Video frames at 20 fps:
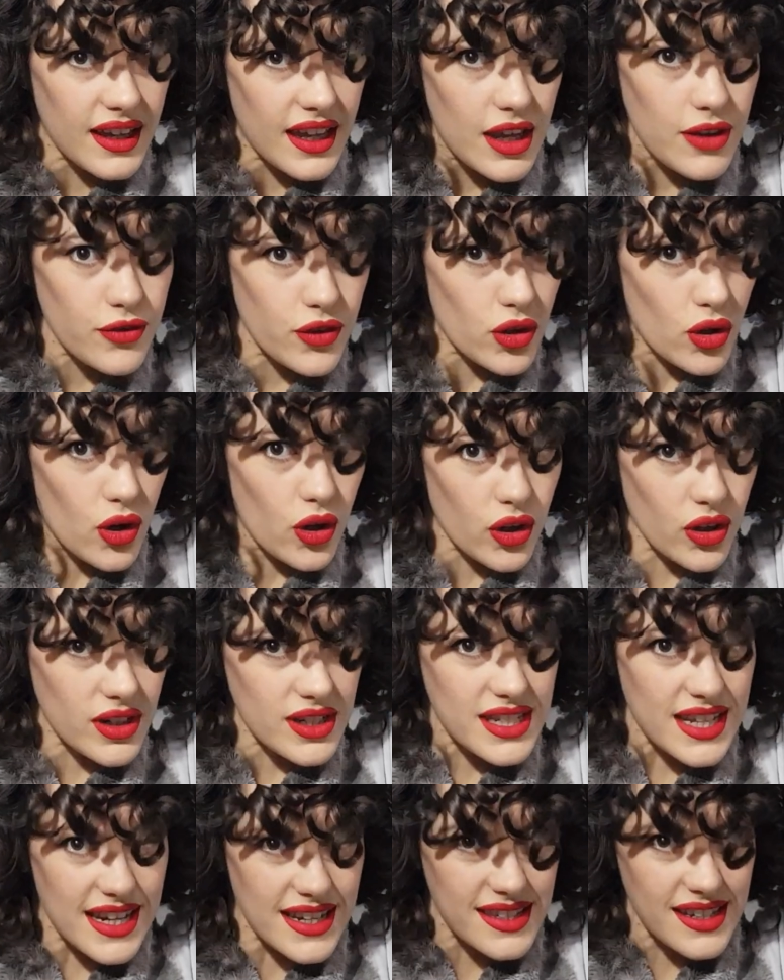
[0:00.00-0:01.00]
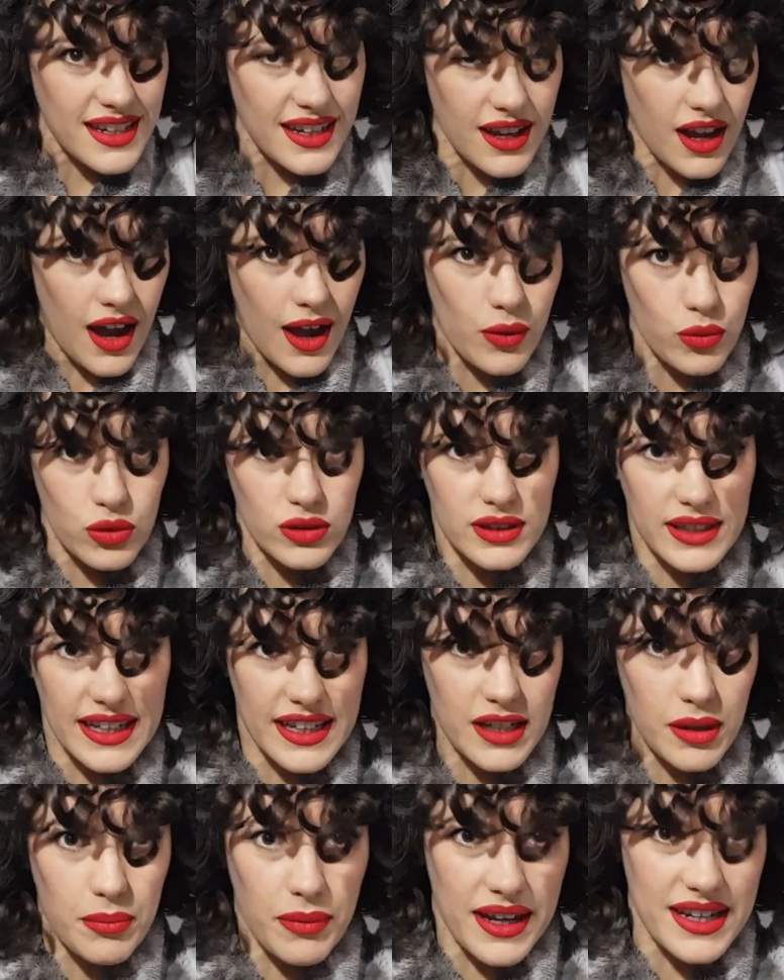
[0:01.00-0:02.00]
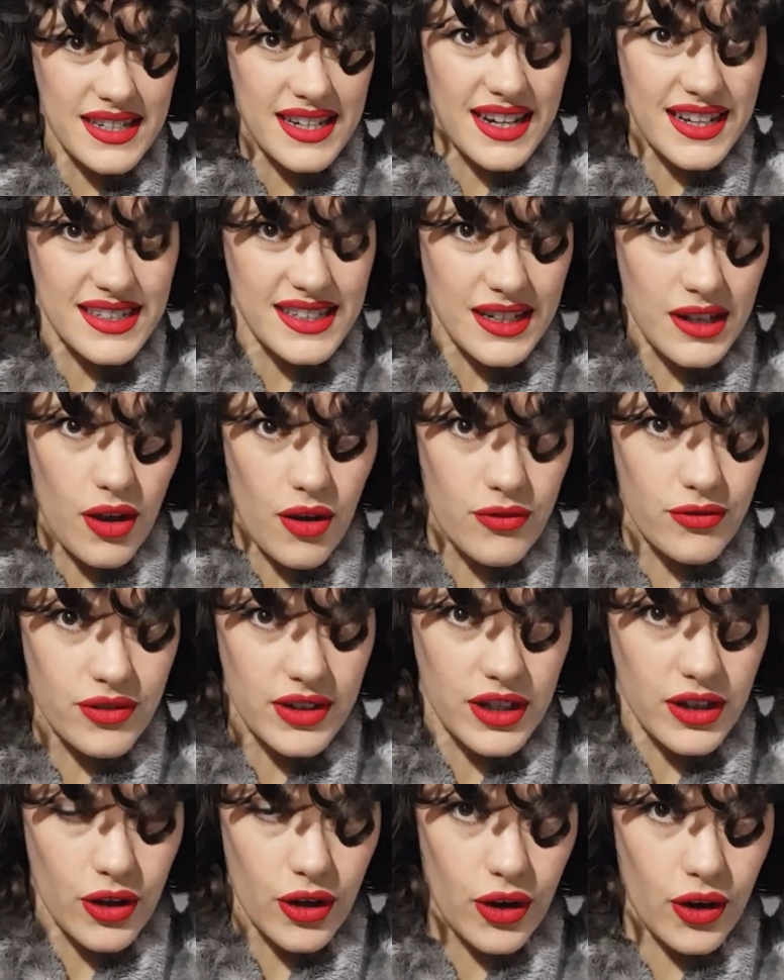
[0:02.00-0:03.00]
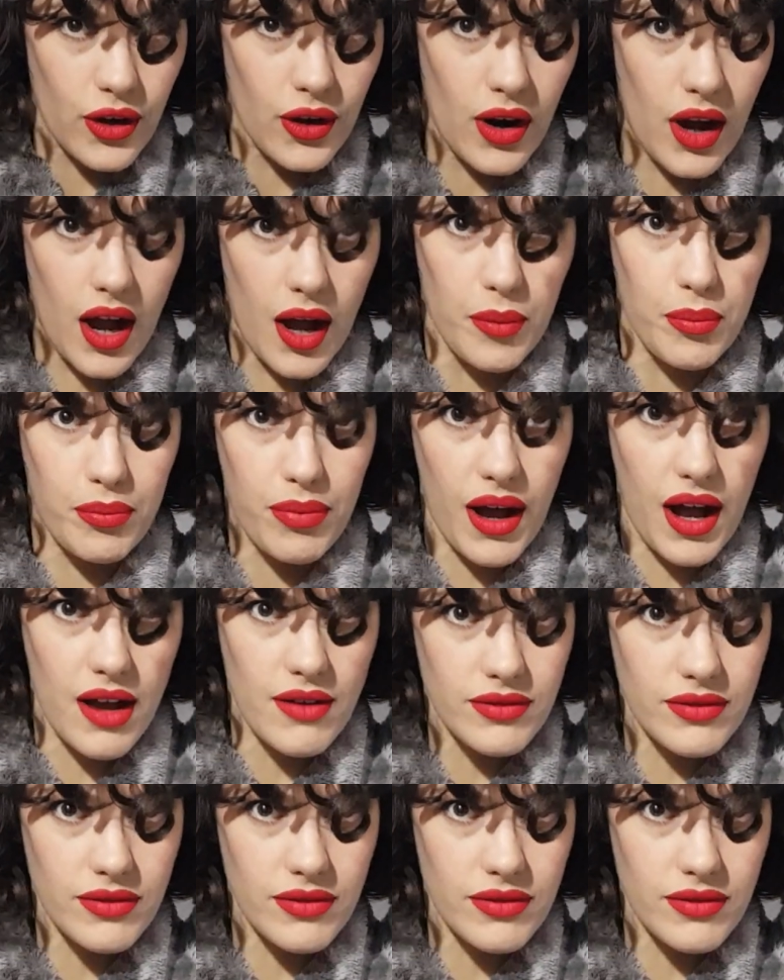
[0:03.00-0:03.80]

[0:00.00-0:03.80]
If you're not good at teasing, I will link my teasing video above,